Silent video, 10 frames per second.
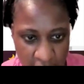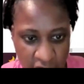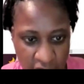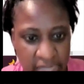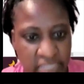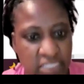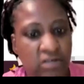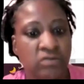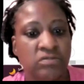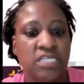All right,
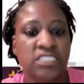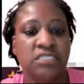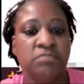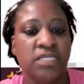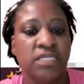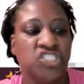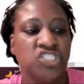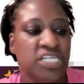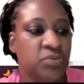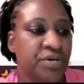so there's the month of
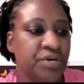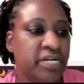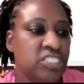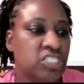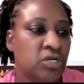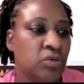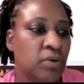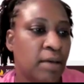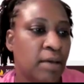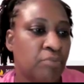January.
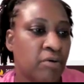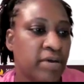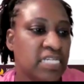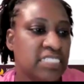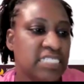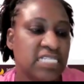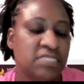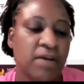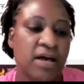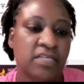So I brought in a
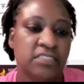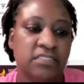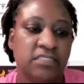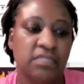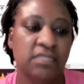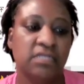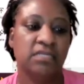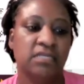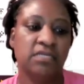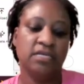text box
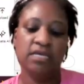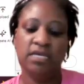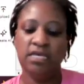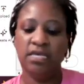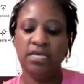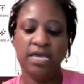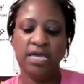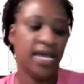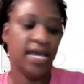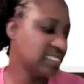
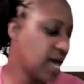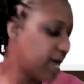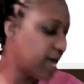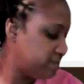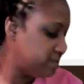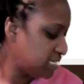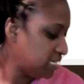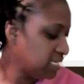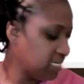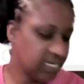and I typed
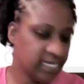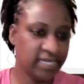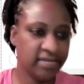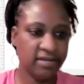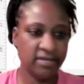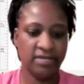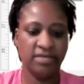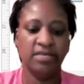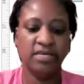in